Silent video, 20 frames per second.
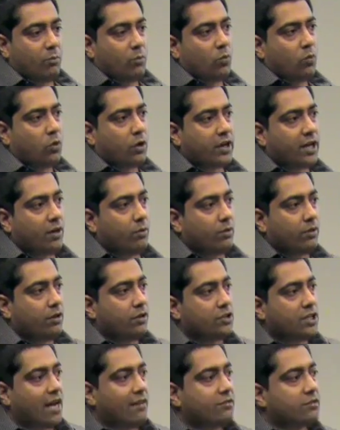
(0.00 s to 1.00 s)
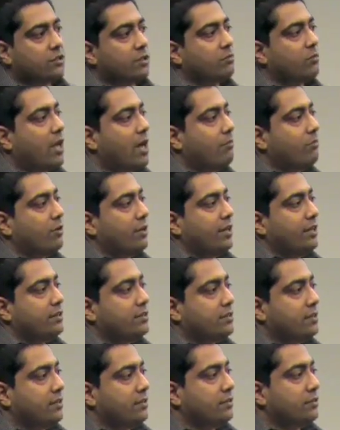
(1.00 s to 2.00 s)
working with our JavaScript
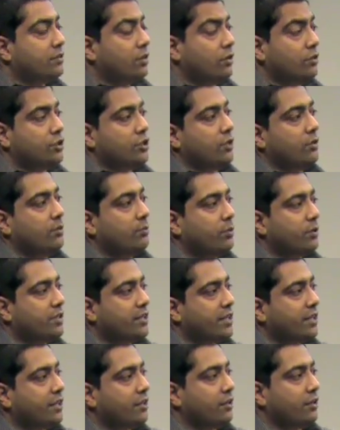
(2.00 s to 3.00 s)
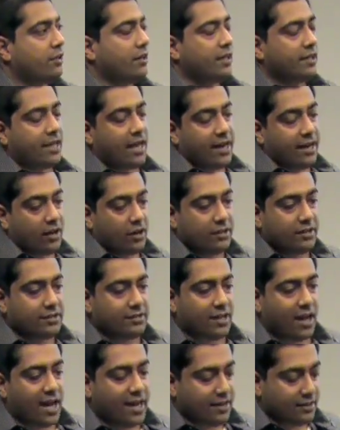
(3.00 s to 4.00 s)
libraries and Dojo in particular, and getting our
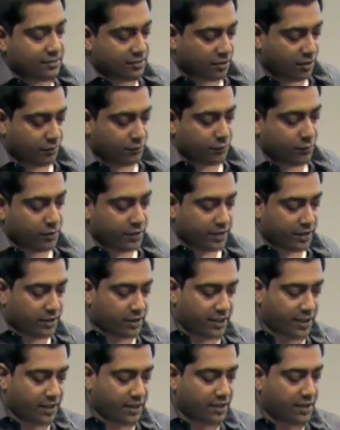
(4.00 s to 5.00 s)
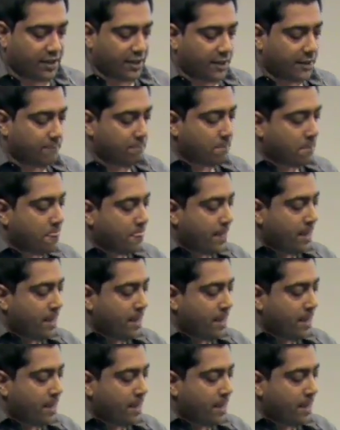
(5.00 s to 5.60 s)
design and stuff really clean and neat.